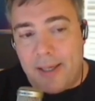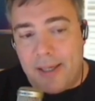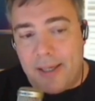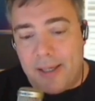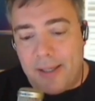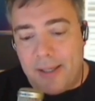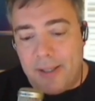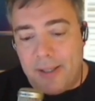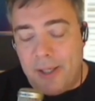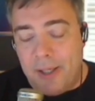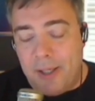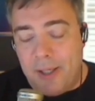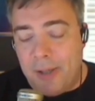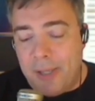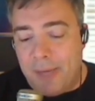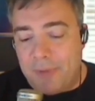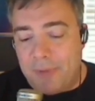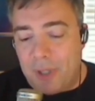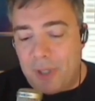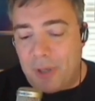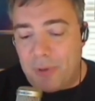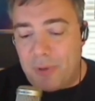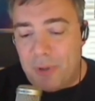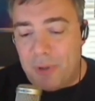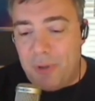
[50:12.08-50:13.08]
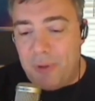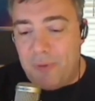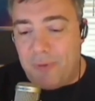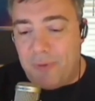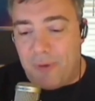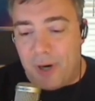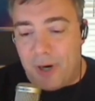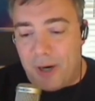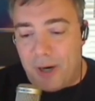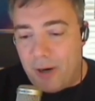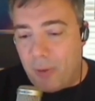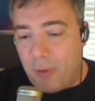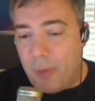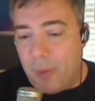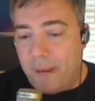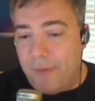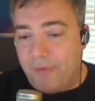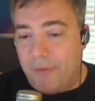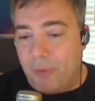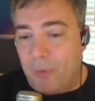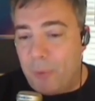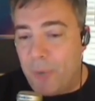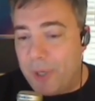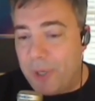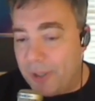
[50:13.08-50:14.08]
uh, you don't have to go too far
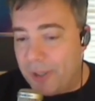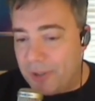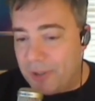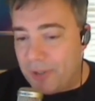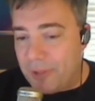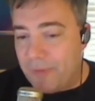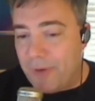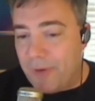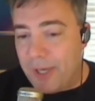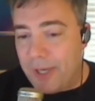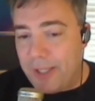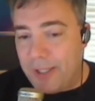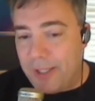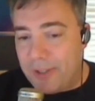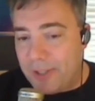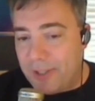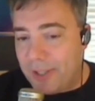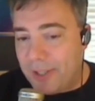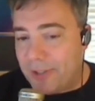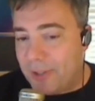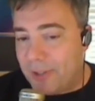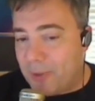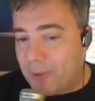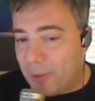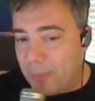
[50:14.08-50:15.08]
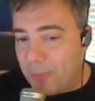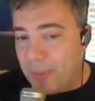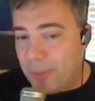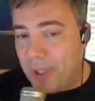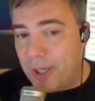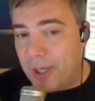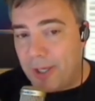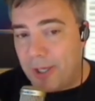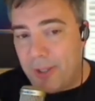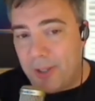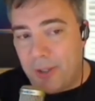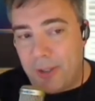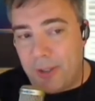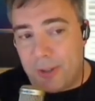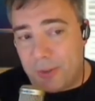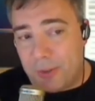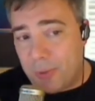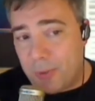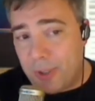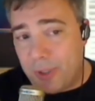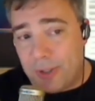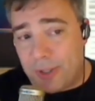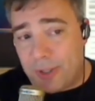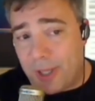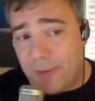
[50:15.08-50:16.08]
away from Windows to find these things to sort of plug in the
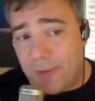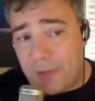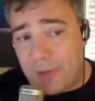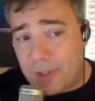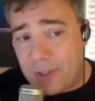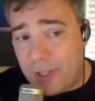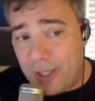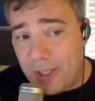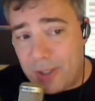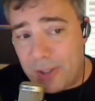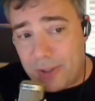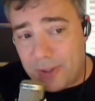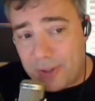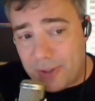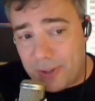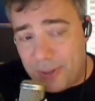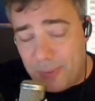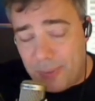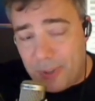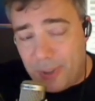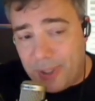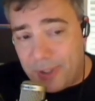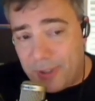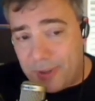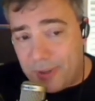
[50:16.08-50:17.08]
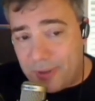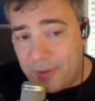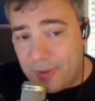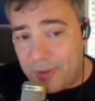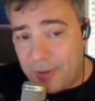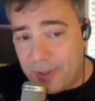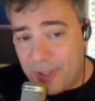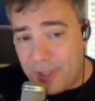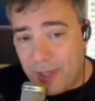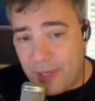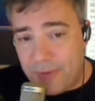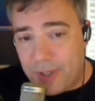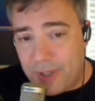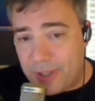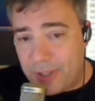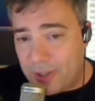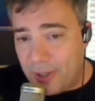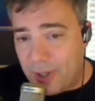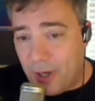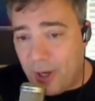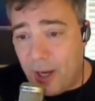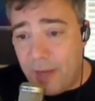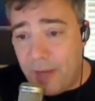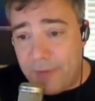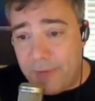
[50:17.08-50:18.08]
holes. Windows Live Essentials in Windows 7
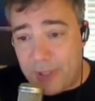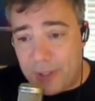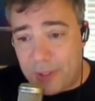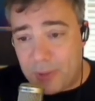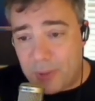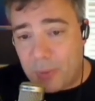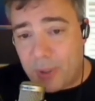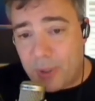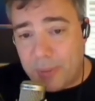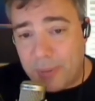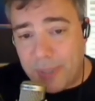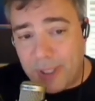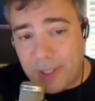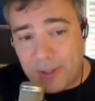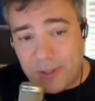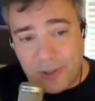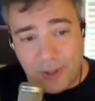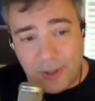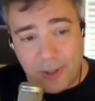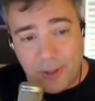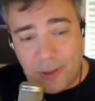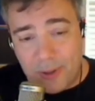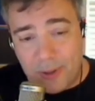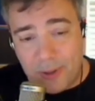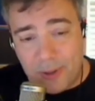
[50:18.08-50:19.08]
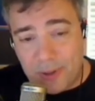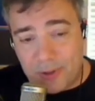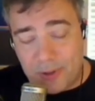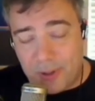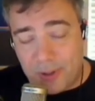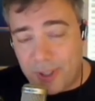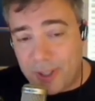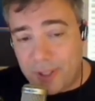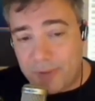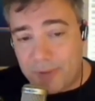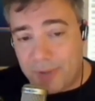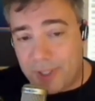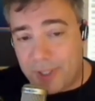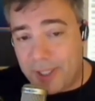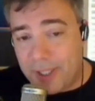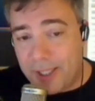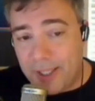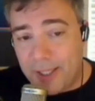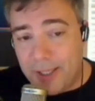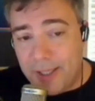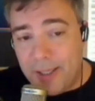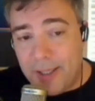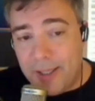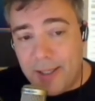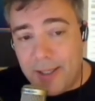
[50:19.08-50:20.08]
is an obvious one because th- those are
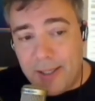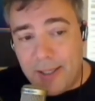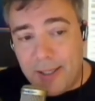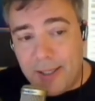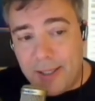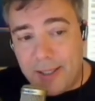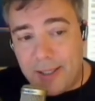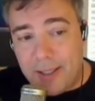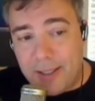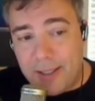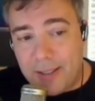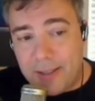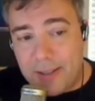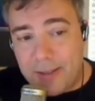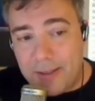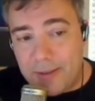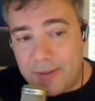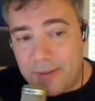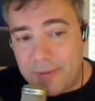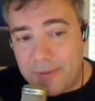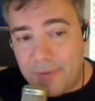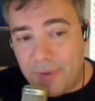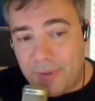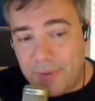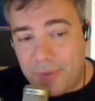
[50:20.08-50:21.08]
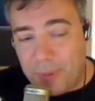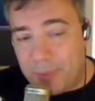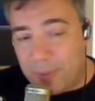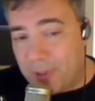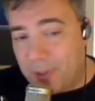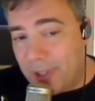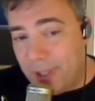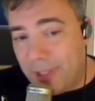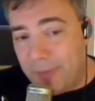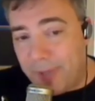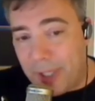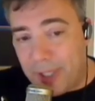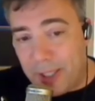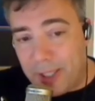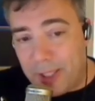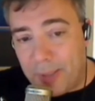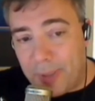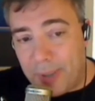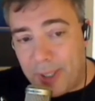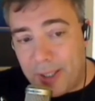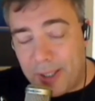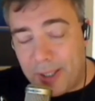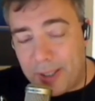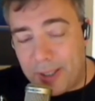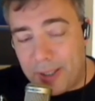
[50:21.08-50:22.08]
literally uh, 50% of it
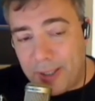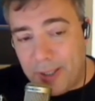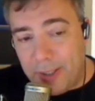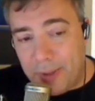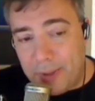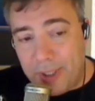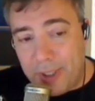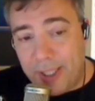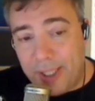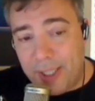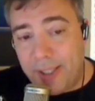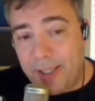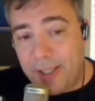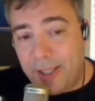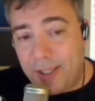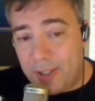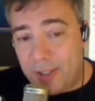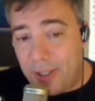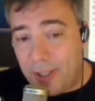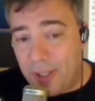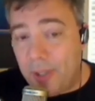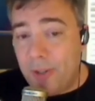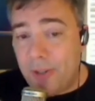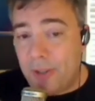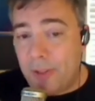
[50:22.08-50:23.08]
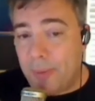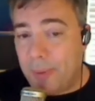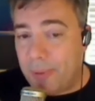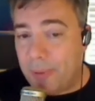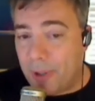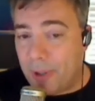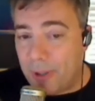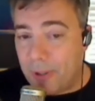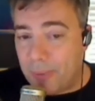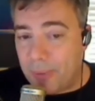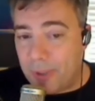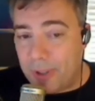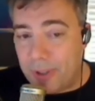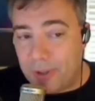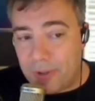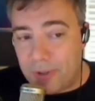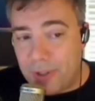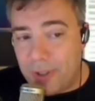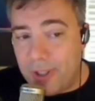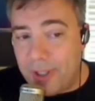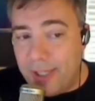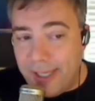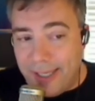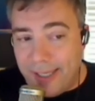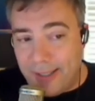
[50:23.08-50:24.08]
anyway, uh, utilities that used to be part of
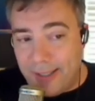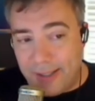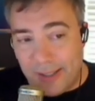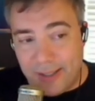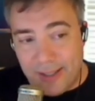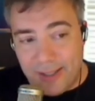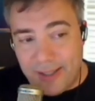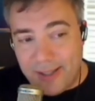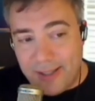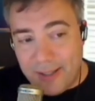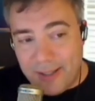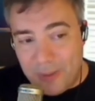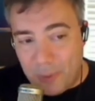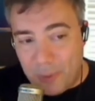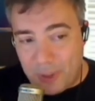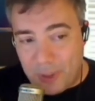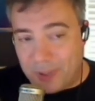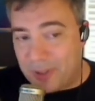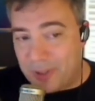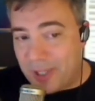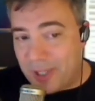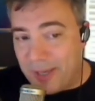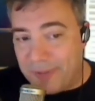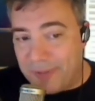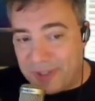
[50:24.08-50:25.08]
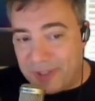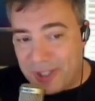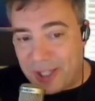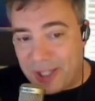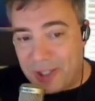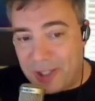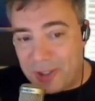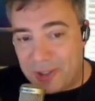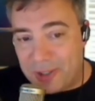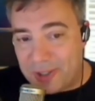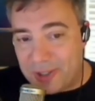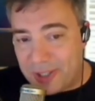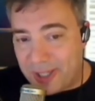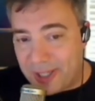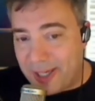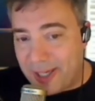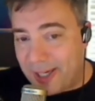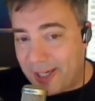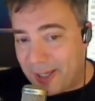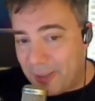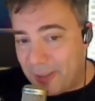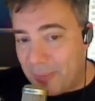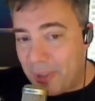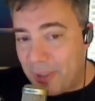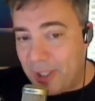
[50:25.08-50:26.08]
Windows. You need Windows Live Essentials to
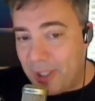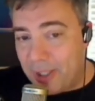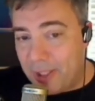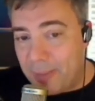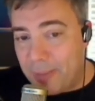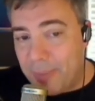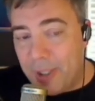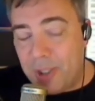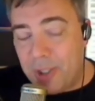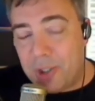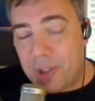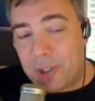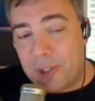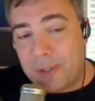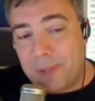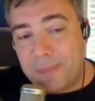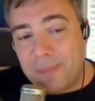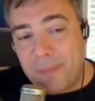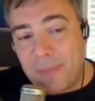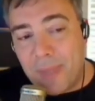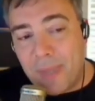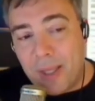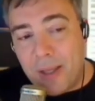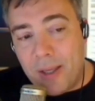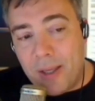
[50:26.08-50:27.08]
kind of complete the picture.